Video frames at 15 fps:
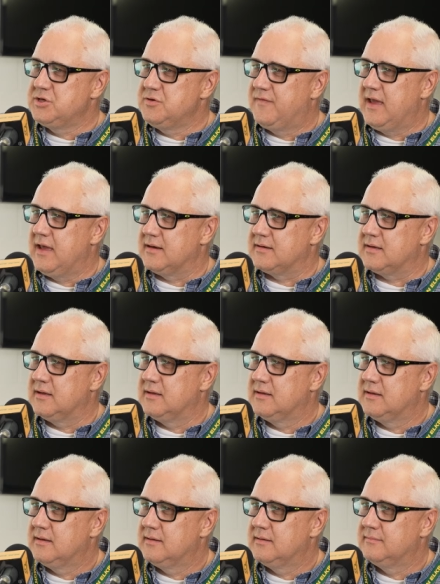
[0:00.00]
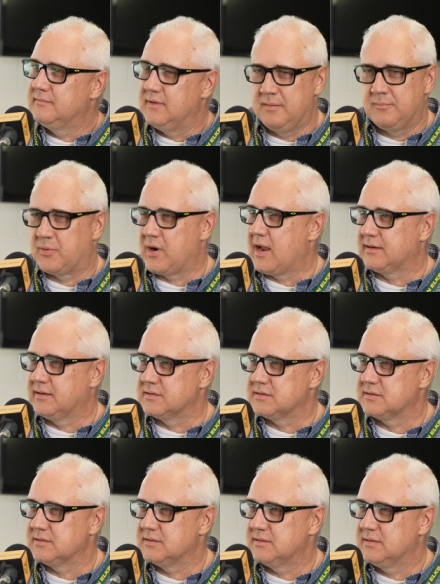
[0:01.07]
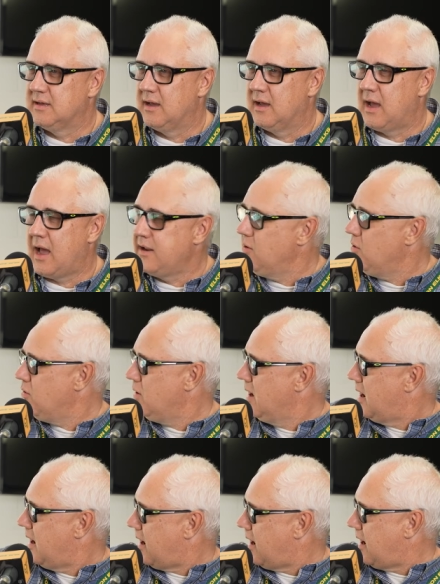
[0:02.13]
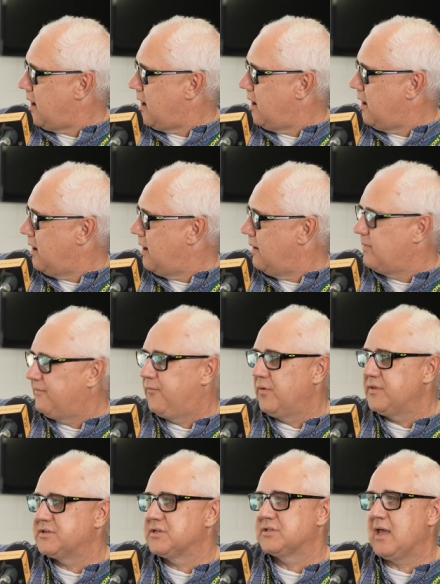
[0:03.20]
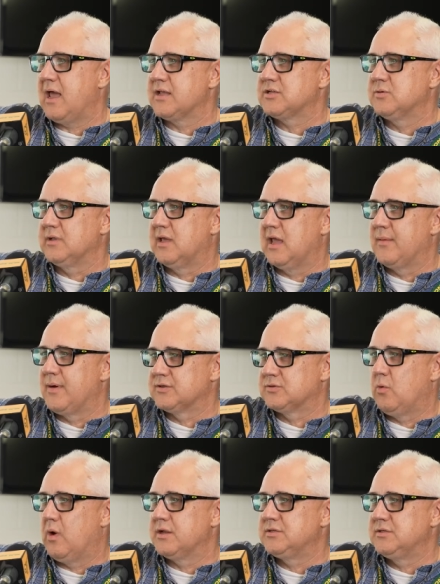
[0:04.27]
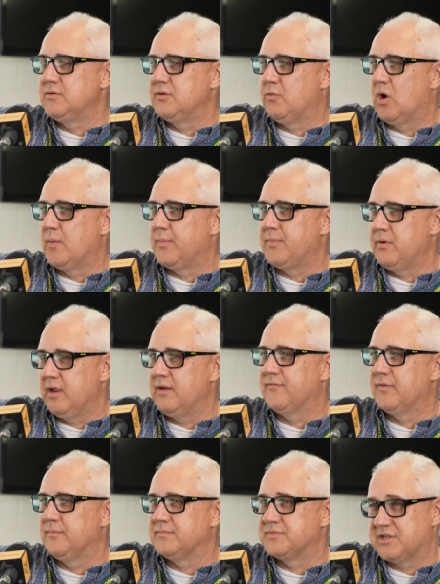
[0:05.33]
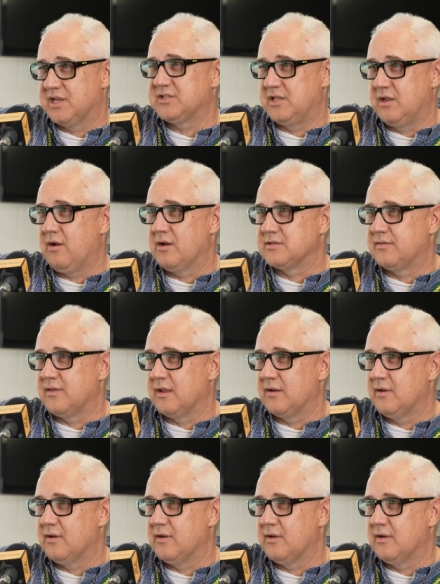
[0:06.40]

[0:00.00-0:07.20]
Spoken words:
you've hit in practice? I know before the Saskatchewan game, I was watching you in warm-up. You were hitting from 60 yards, I think,